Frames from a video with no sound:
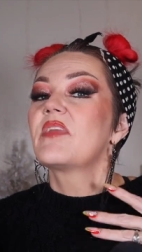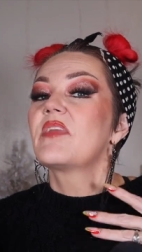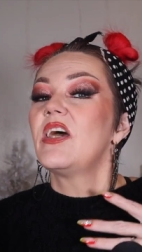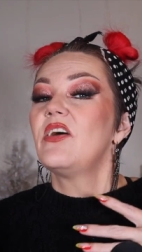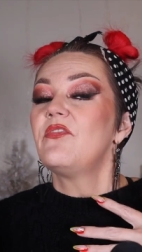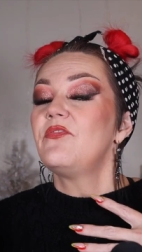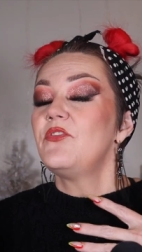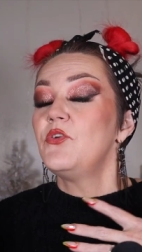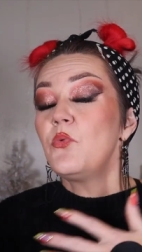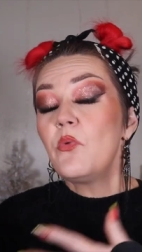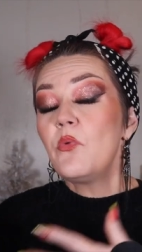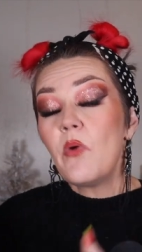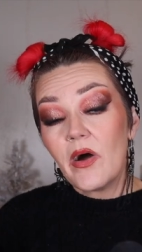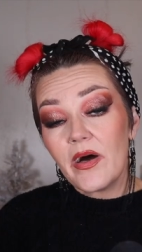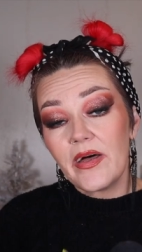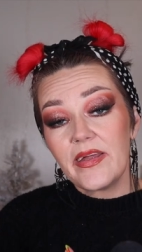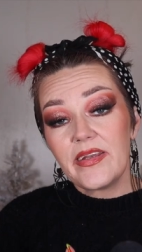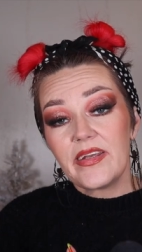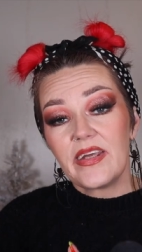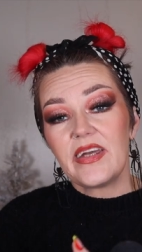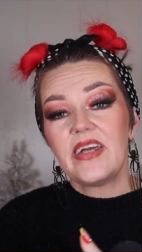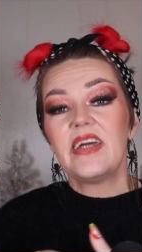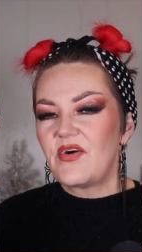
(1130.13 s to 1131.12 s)
If you
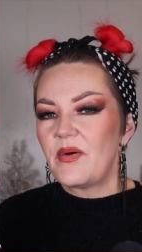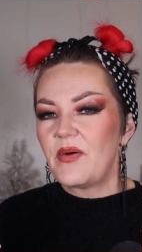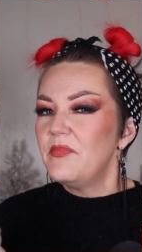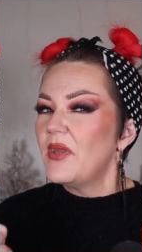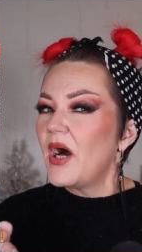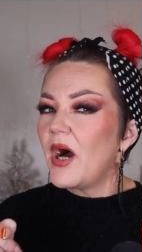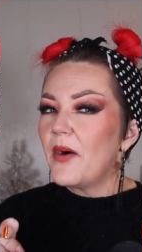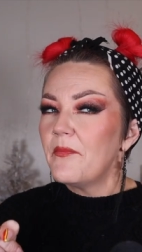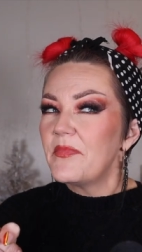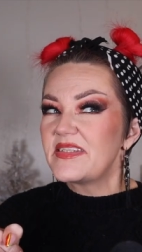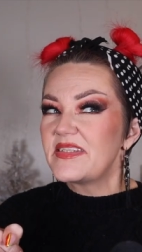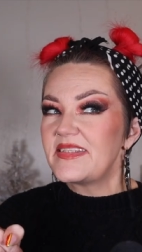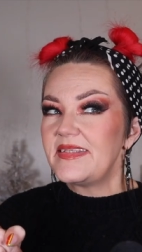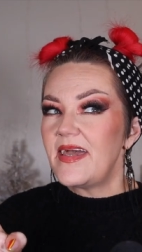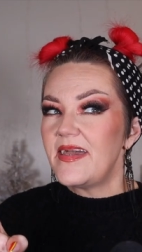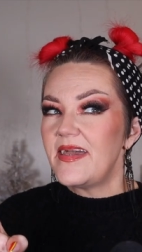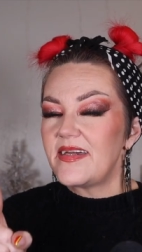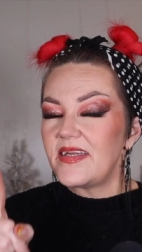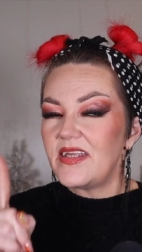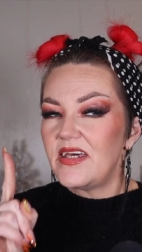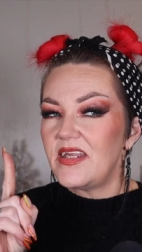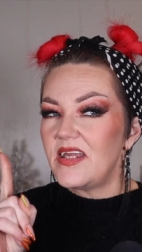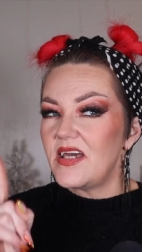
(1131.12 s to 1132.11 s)
want, if I'm not
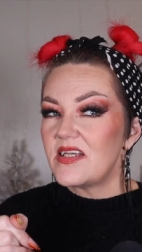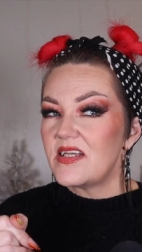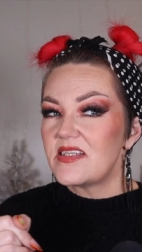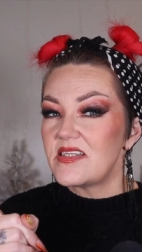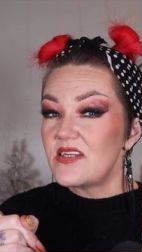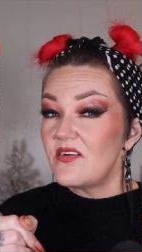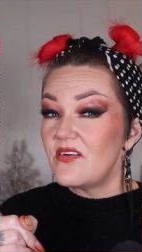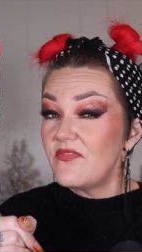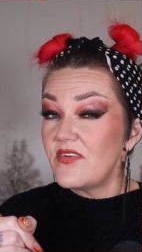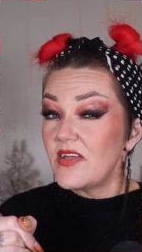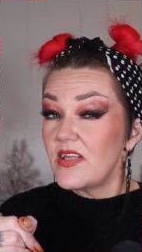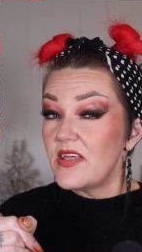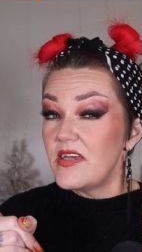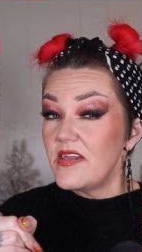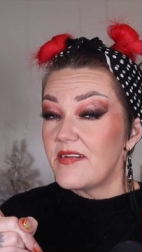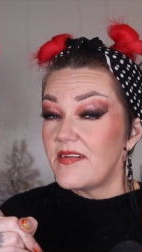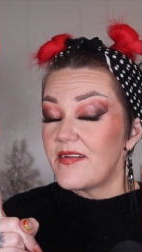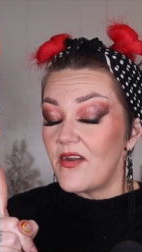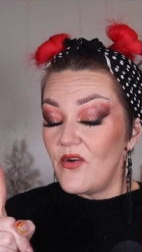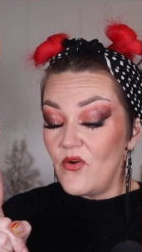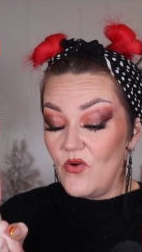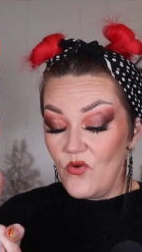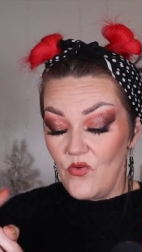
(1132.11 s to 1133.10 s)
mistaken, it is an affiliate
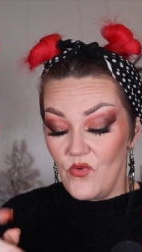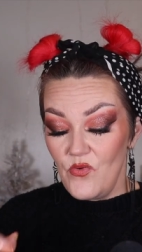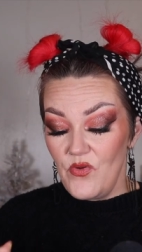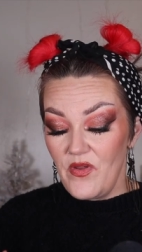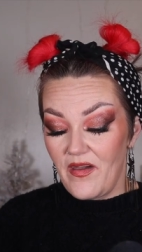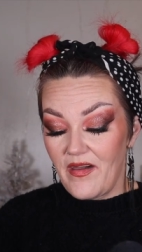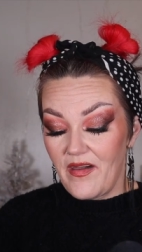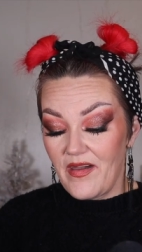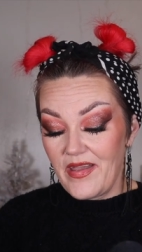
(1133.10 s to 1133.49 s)
code.